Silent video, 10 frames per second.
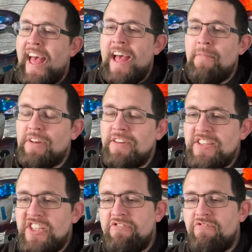
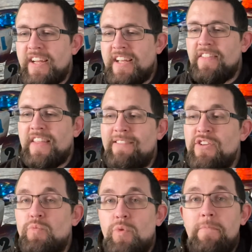Considering there
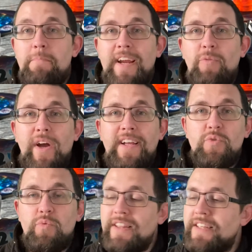is one main way to
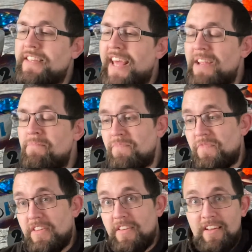win this game,
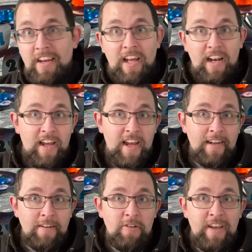
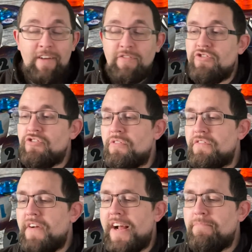have control of
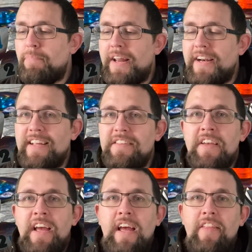5 planets,
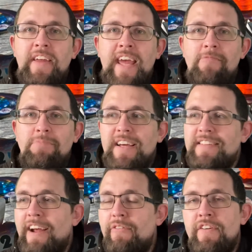the game plays
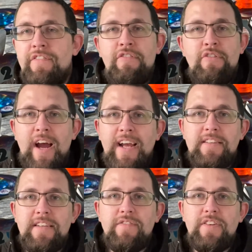out in a
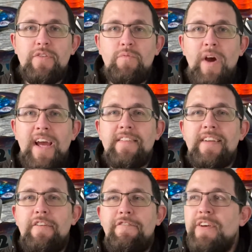variety of different ways,
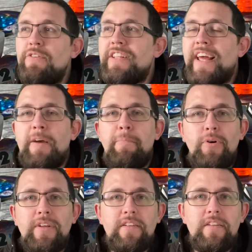and it feels like a
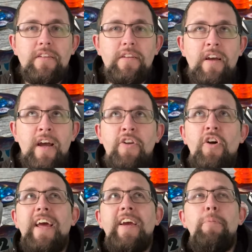point not
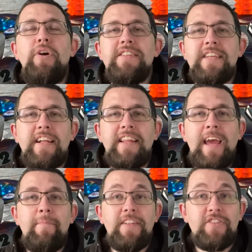like a point salad
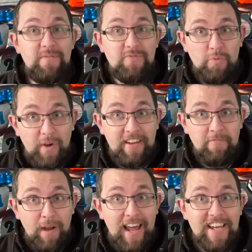game in the terms of way
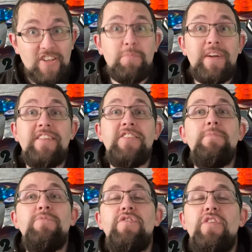it plays, but in the
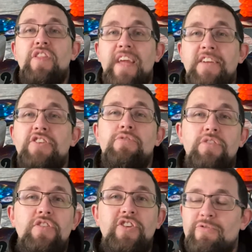terms of the things you
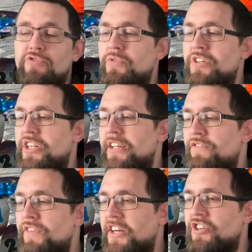can do to achieve
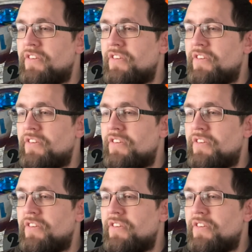victory.